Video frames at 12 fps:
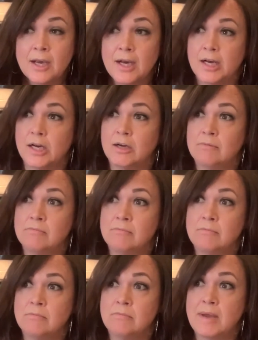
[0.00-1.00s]

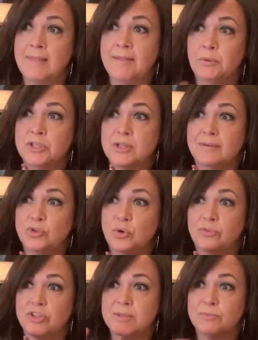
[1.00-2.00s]
and there was
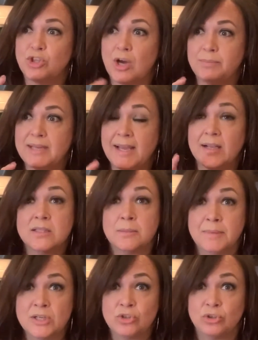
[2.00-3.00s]
leftover some chopped egg and
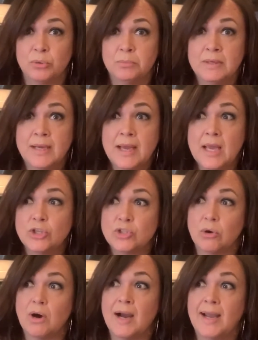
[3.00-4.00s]
some mushroom.
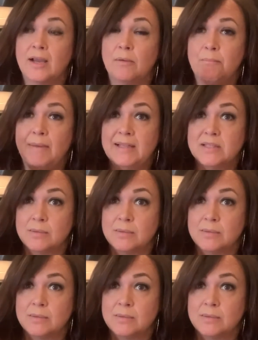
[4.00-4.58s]
So I made